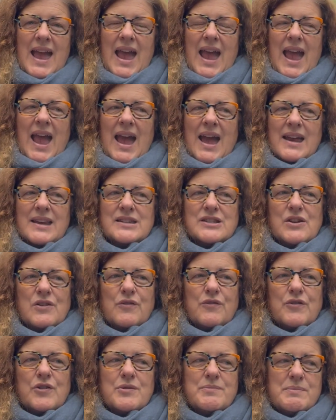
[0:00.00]
And
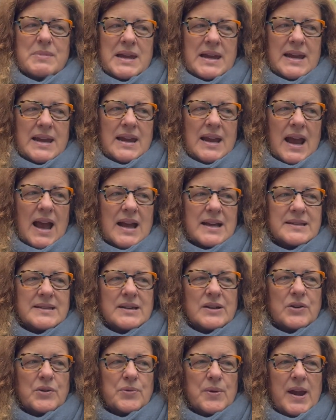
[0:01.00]
for me, as
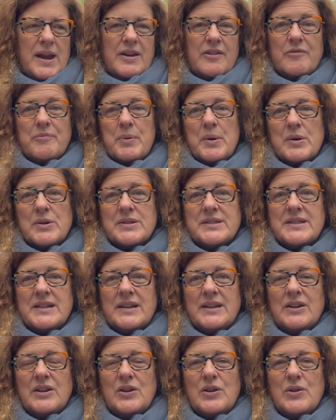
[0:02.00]
a creative
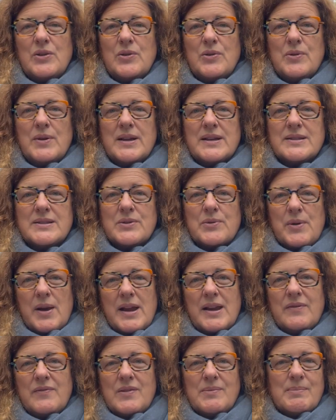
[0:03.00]
person who is
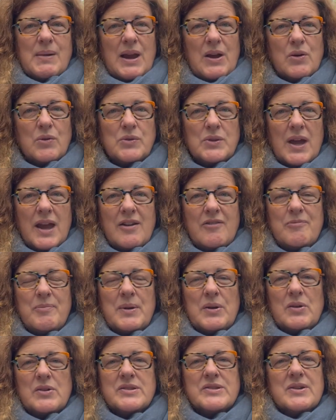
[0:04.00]
creative in my own life,
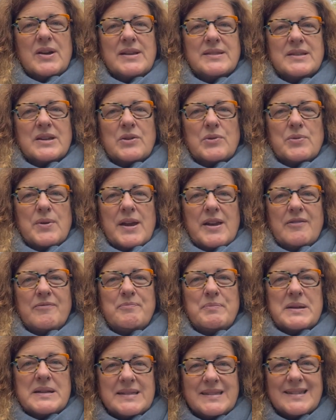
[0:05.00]
but also has a
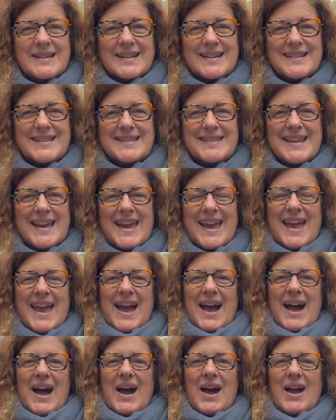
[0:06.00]
creative business,
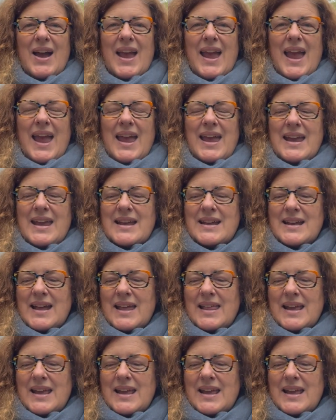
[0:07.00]
it